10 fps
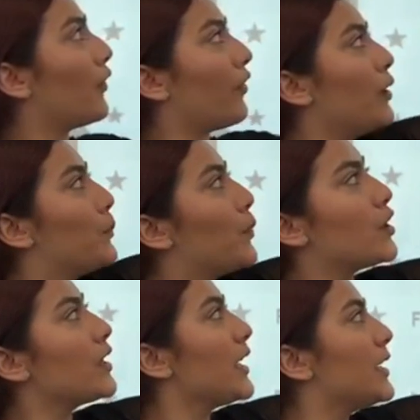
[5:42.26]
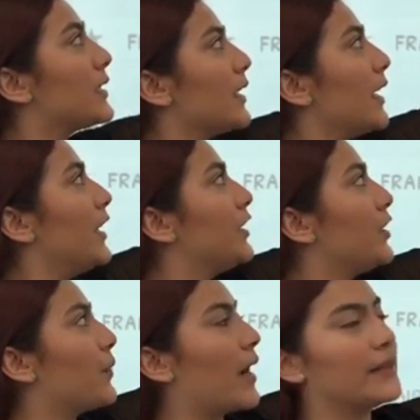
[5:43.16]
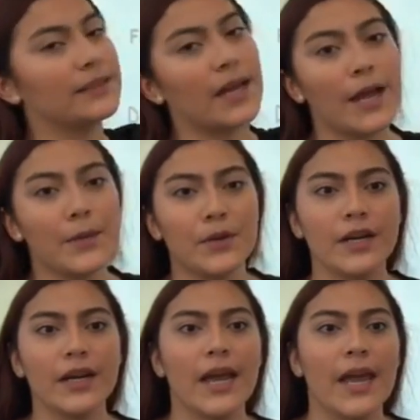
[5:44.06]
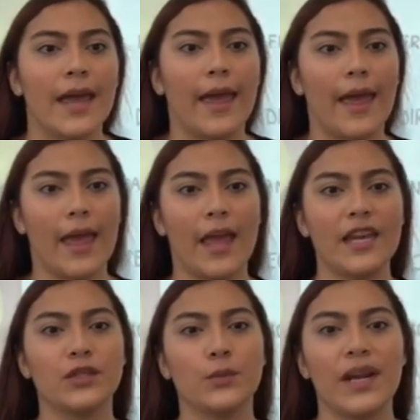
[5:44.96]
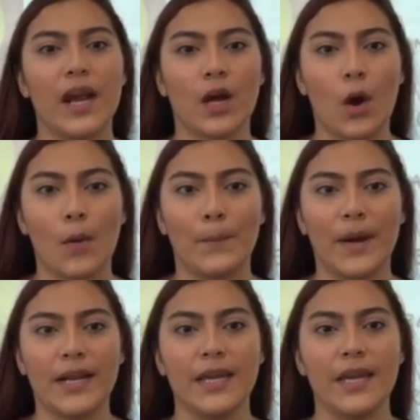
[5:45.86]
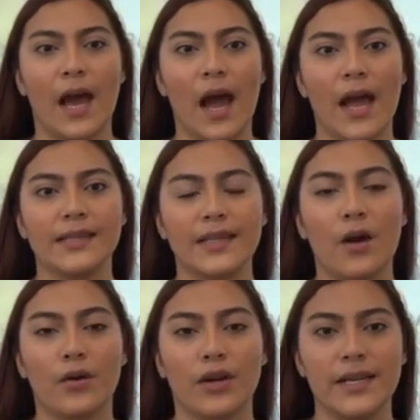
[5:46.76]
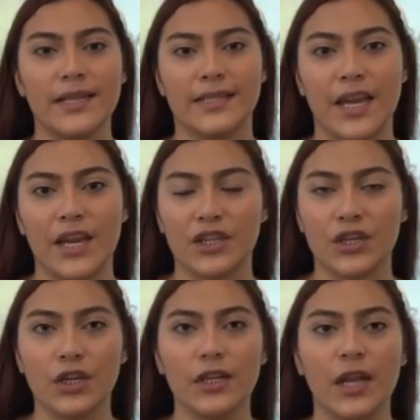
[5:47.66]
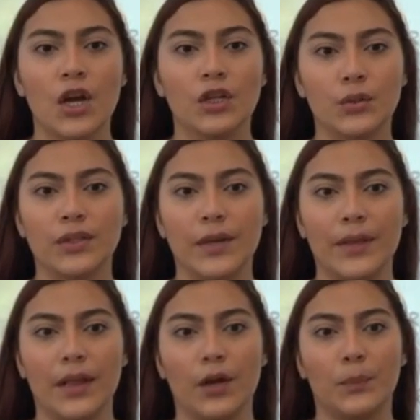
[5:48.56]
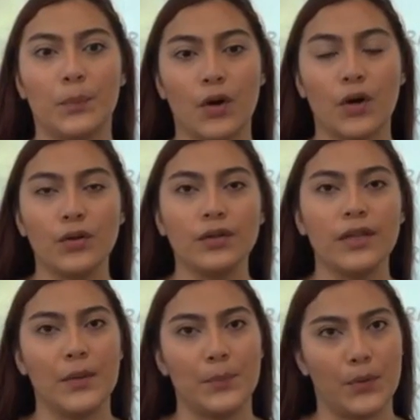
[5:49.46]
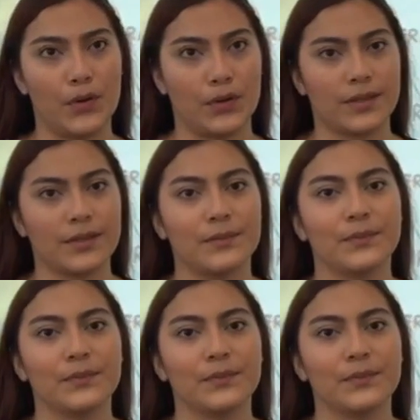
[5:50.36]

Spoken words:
mode import is indirect timer. Is when a company hires an organization to develop product imports.